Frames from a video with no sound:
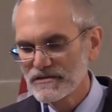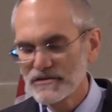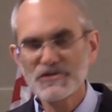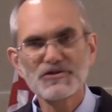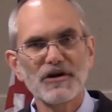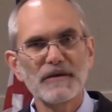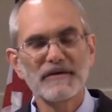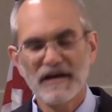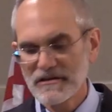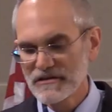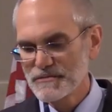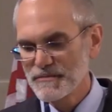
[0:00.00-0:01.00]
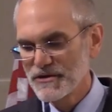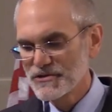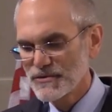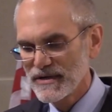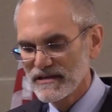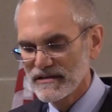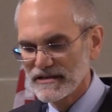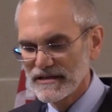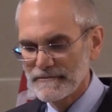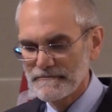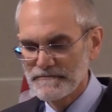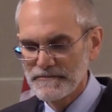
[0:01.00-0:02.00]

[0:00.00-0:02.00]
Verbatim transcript: to describe Catholic spirituality.